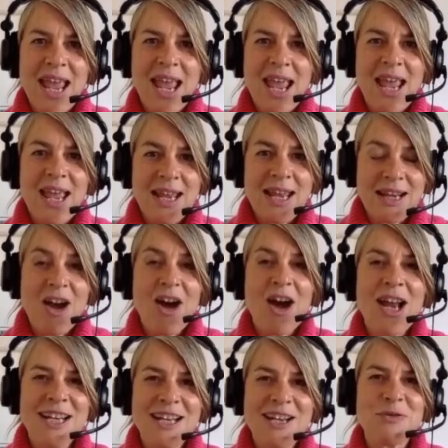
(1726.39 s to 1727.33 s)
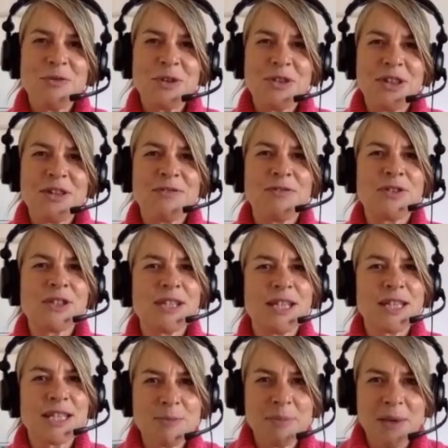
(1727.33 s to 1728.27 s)
And I lived with him for
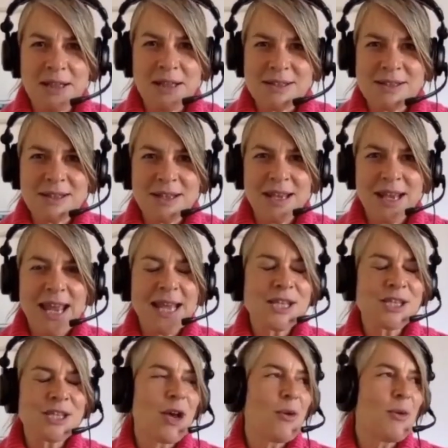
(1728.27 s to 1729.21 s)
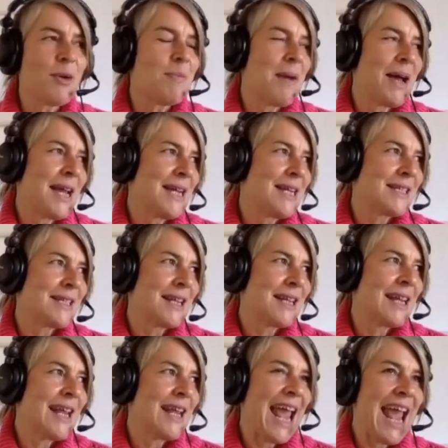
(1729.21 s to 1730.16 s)
6 months. It's so
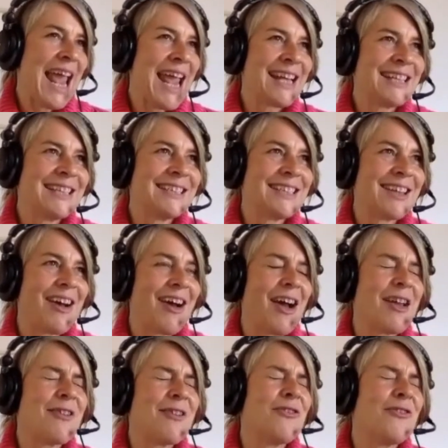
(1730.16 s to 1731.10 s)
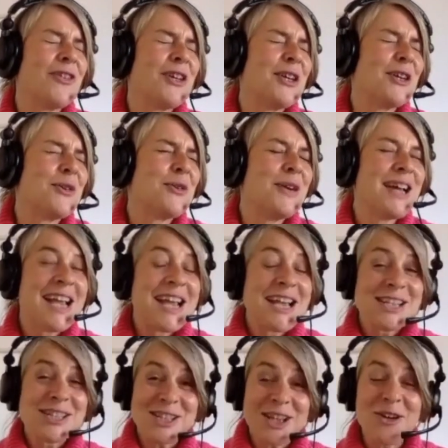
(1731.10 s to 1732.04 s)
amazing. And I feel,
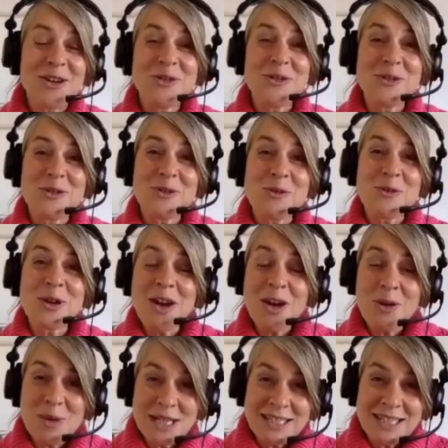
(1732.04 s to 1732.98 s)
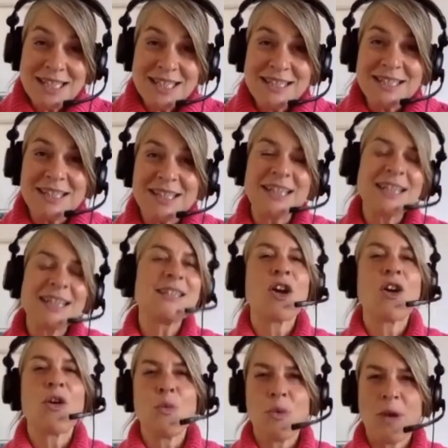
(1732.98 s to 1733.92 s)
so when I went to Italy and
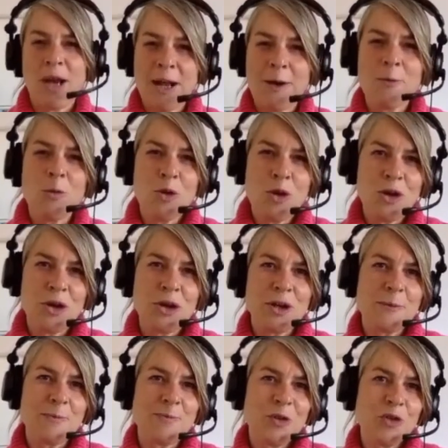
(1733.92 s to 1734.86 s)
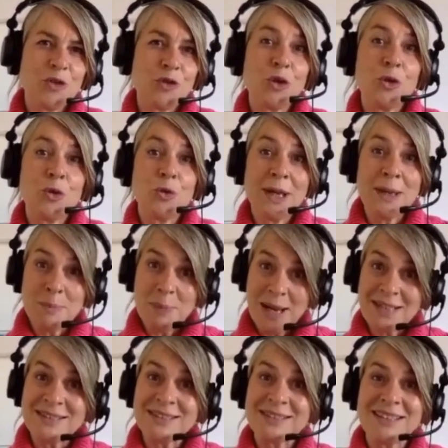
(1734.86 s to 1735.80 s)
got work through
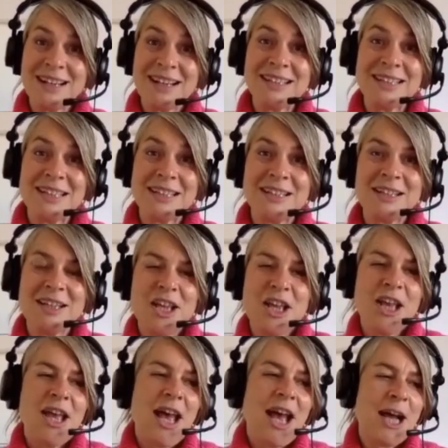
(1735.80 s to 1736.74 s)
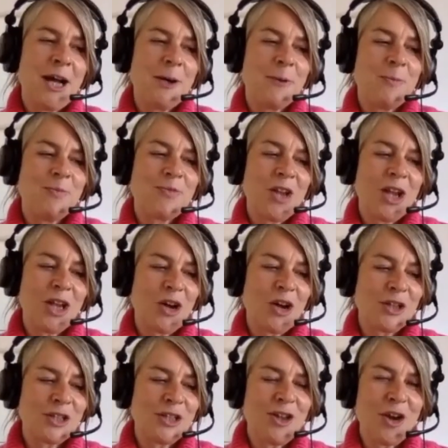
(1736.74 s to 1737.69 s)
Impact Italia, I
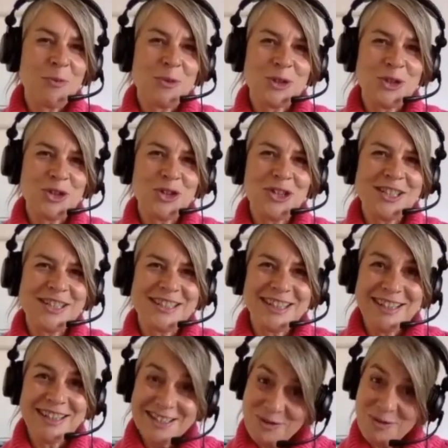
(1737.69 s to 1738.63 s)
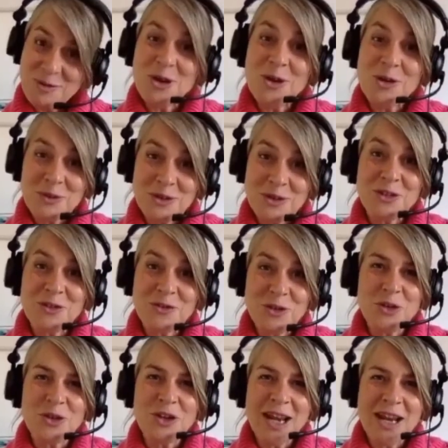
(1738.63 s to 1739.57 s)
got the opportunity to work with the
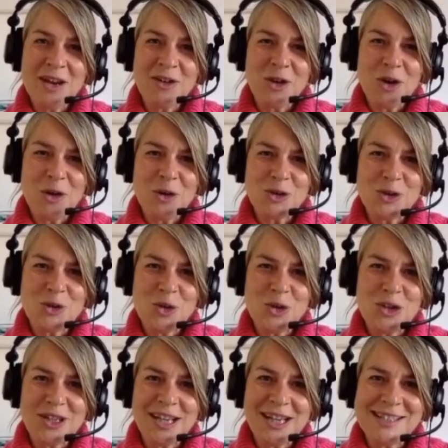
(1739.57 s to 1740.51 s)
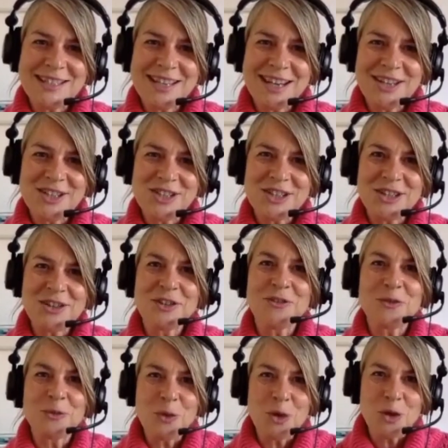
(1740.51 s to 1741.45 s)
Food and Agriculture Organization, the
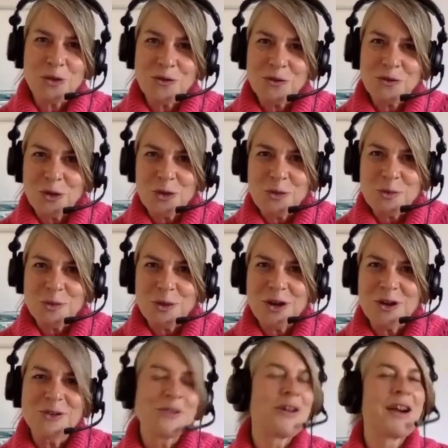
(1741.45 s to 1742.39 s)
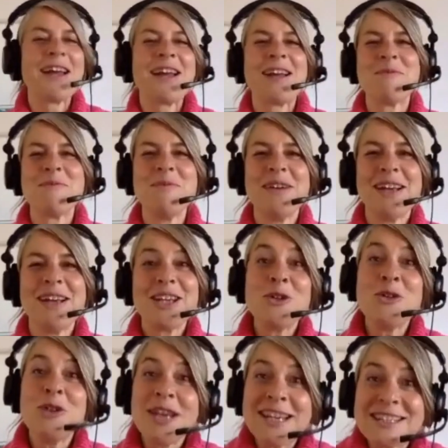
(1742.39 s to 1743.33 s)
World Food Program,
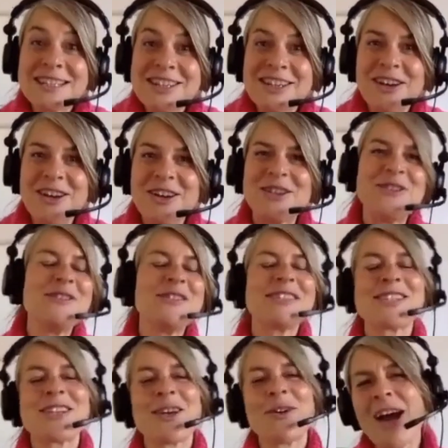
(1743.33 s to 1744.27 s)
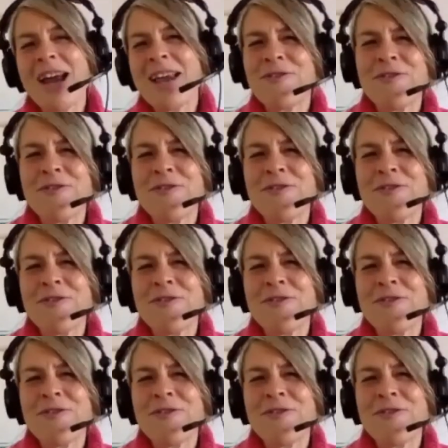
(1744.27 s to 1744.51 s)
UNESCO. So I